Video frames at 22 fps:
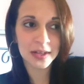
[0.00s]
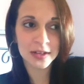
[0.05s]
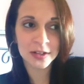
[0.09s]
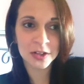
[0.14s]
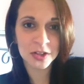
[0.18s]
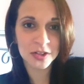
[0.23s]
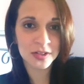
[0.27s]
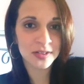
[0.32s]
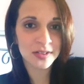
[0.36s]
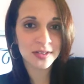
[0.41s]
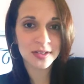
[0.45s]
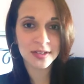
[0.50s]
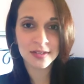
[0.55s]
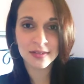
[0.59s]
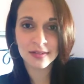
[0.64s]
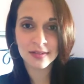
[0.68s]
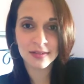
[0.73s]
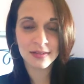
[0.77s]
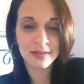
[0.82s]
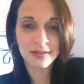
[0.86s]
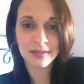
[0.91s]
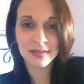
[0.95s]
Just,
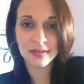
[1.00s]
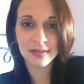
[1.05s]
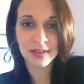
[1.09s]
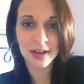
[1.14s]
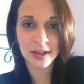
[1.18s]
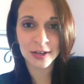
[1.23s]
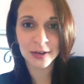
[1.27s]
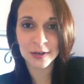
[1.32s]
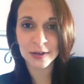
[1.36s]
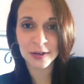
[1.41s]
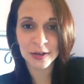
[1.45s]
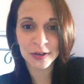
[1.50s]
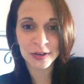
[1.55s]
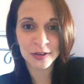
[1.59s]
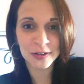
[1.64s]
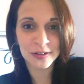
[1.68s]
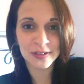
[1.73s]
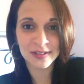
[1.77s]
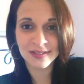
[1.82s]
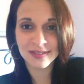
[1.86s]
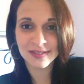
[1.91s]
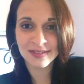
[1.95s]
I don't
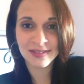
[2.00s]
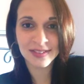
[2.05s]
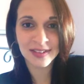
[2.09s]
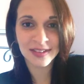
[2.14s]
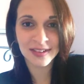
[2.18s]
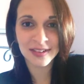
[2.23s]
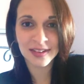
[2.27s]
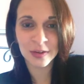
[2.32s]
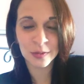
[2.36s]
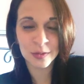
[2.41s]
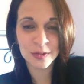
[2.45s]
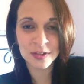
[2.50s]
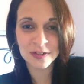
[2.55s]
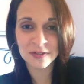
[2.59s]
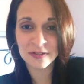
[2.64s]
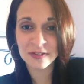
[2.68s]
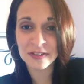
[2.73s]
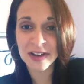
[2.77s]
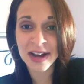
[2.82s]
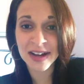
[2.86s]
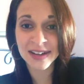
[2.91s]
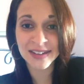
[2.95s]
know, it was
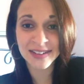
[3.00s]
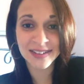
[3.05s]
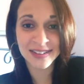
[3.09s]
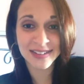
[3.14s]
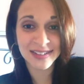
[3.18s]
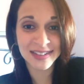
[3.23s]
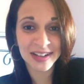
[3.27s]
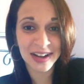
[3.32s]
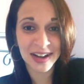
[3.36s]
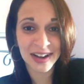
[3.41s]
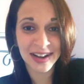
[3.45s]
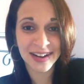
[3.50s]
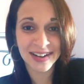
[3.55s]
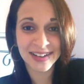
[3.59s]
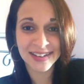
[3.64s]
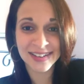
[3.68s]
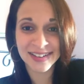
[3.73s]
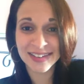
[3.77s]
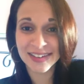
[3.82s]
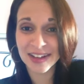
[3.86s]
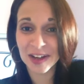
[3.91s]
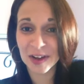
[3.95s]
fun.
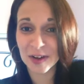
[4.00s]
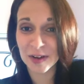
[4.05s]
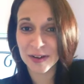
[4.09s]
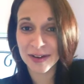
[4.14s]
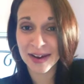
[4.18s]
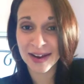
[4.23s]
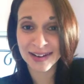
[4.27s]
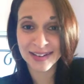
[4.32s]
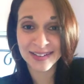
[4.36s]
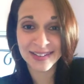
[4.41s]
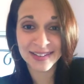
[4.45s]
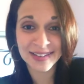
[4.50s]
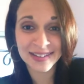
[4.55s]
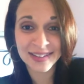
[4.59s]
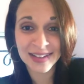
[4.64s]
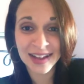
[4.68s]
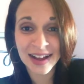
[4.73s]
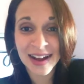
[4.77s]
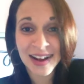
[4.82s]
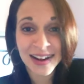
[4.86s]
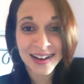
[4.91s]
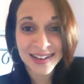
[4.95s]
I got out of
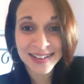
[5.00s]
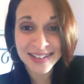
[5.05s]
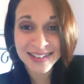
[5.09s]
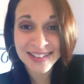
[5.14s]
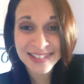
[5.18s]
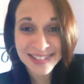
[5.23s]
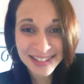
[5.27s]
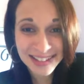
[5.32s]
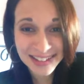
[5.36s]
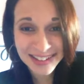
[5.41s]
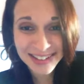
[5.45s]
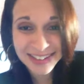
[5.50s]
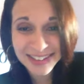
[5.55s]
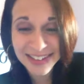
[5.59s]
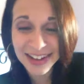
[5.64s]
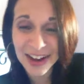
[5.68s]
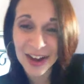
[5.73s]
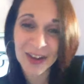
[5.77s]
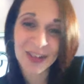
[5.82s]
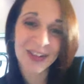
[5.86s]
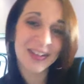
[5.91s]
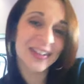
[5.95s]
class.
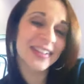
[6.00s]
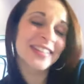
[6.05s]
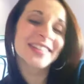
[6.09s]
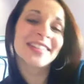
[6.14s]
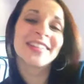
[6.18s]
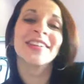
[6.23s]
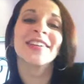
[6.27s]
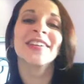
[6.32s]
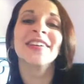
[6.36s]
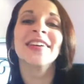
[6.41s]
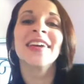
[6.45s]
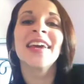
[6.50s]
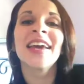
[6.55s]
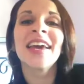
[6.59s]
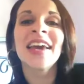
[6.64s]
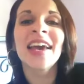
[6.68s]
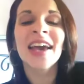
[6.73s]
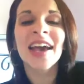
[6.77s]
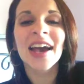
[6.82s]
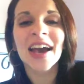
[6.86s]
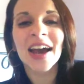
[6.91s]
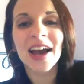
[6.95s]
I got to
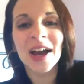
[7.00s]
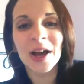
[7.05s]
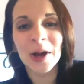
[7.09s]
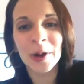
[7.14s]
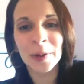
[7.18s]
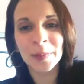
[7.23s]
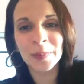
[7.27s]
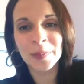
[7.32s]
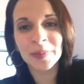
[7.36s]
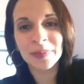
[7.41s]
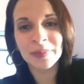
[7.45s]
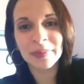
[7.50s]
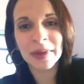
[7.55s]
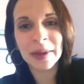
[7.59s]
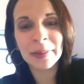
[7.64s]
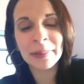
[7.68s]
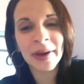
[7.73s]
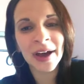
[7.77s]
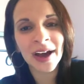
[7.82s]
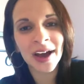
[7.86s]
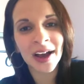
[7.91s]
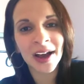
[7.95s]
be
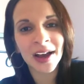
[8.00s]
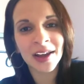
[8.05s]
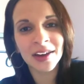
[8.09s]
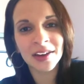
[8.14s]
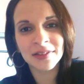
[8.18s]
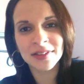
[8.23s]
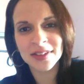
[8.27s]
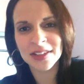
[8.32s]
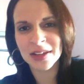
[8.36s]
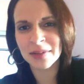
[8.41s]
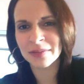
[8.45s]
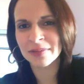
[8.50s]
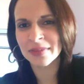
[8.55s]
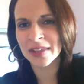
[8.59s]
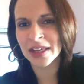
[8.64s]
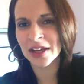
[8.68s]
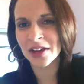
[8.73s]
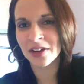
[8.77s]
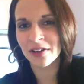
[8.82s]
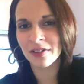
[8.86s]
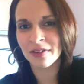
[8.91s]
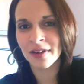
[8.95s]
part of
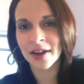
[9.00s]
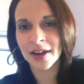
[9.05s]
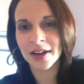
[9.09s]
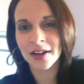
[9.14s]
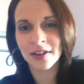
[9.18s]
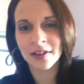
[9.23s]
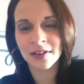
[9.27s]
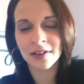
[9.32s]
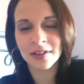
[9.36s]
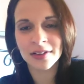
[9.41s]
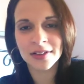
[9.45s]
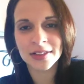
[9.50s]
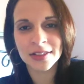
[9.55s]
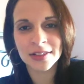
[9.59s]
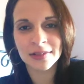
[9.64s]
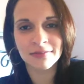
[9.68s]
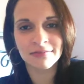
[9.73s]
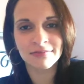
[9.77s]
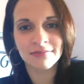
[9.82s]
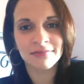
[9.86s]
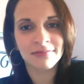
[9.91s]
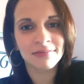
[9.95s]
something great. I got
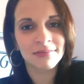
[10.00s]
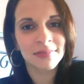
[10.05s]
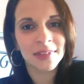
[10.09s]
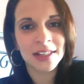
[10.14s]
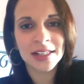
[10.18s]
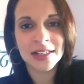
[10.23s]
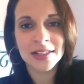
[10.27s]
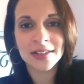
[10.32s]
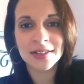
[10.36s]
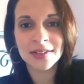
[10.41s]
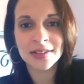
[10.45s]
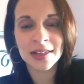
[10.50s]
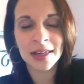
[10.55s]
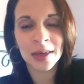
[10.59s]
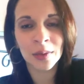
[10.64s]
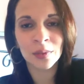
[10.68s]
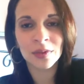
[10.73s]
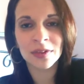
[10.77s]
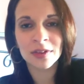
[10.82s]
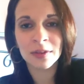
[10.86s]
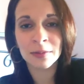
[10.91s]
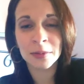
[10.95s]
to sing
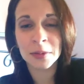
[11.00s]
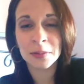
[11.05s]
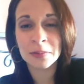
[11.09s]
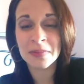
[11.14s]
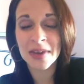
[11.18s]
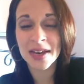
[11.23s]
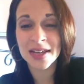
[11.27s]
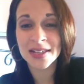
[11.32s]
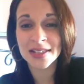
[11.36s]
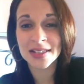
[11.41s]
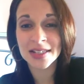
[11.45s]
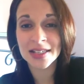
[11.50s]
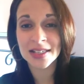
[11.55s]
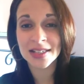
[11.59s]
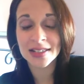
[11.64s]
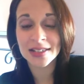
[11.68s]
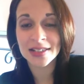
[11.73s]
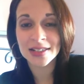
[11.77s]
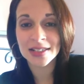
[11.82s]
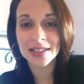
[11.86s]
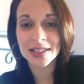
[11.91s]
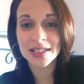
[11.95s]
with some amazing
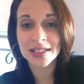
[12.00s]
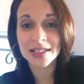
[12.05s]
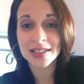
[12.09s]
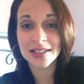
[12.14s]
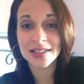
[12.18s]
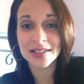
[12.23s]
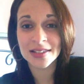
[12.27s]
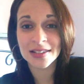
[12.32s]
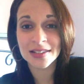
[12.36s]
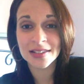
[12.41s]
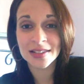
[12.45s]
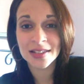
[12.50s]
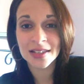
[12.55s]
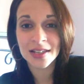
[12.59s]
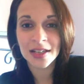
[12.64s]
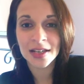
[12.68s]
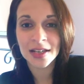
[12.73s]
singers